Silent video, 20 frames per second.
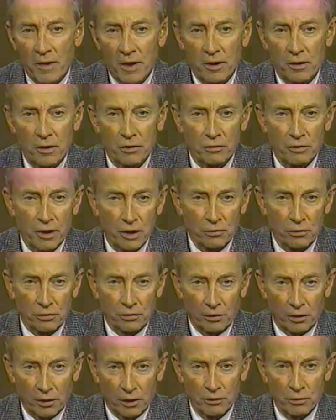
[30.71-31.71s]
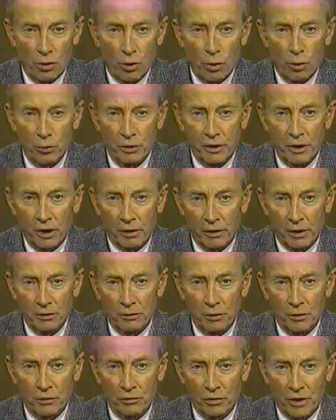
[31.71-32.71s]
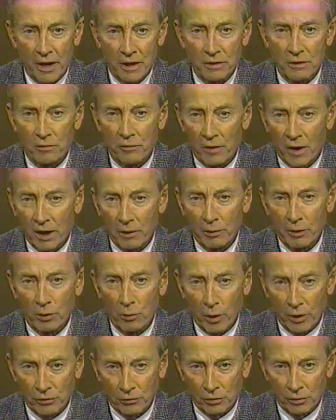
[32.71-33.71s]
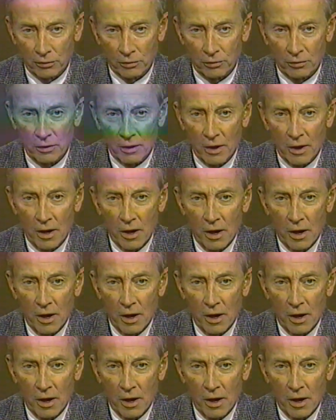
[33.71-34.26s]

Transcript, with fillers: that it is necessary to hold a hearing to decide the following questions,